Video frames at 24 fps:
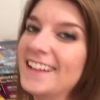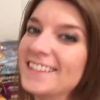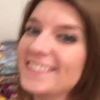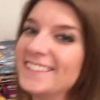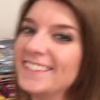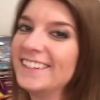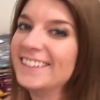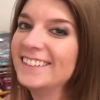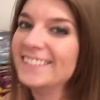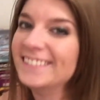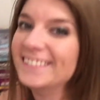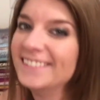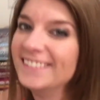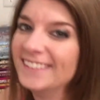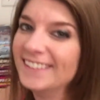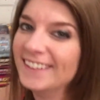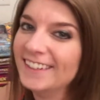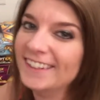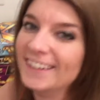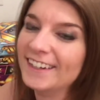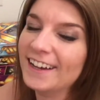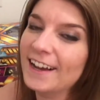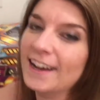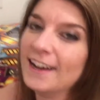again, that's it.
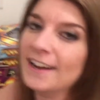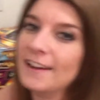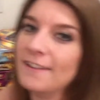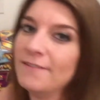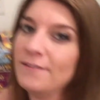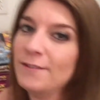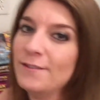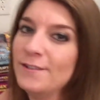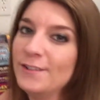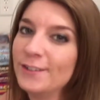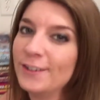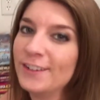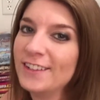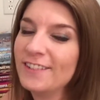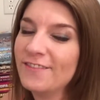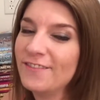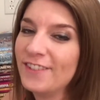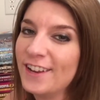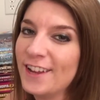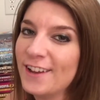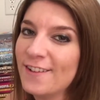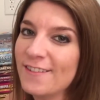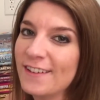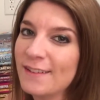If you enjoyed
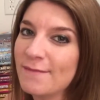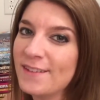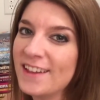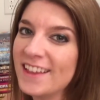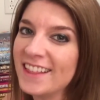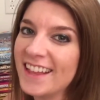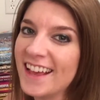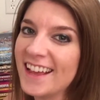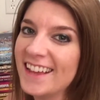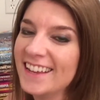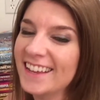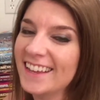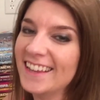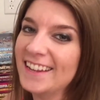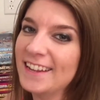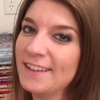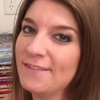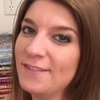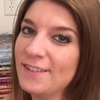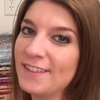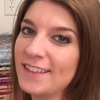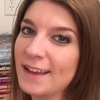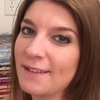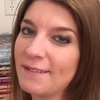the video, give me a like,
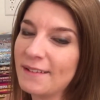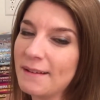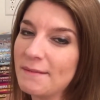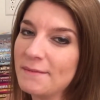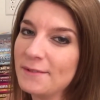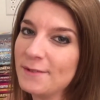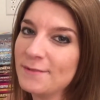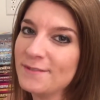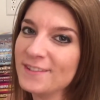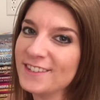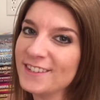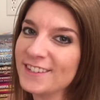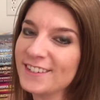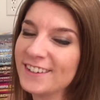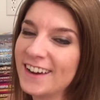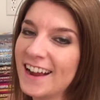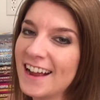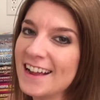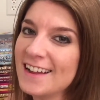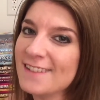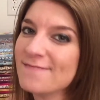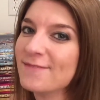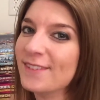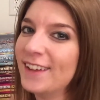and if you like what I'm doing,
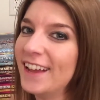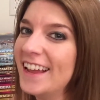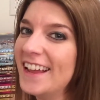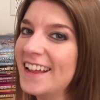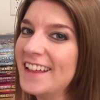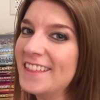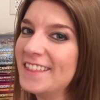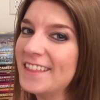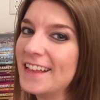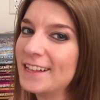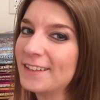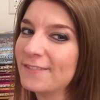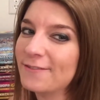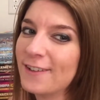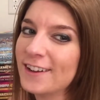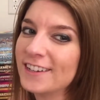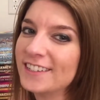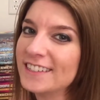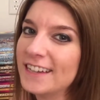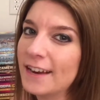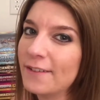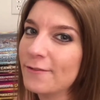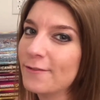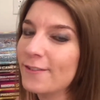subscribe. And thanks for
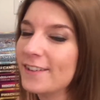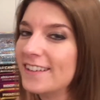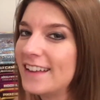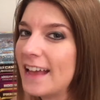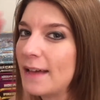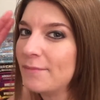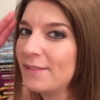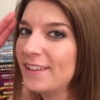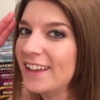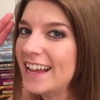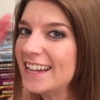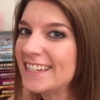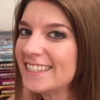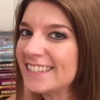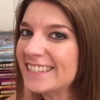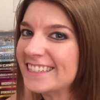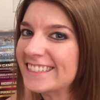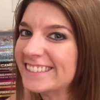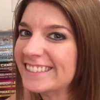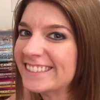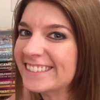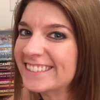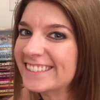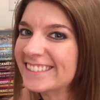watching, everyone. Happy
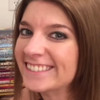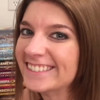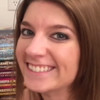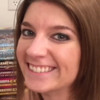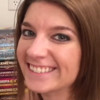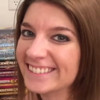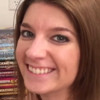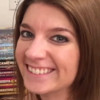hunting!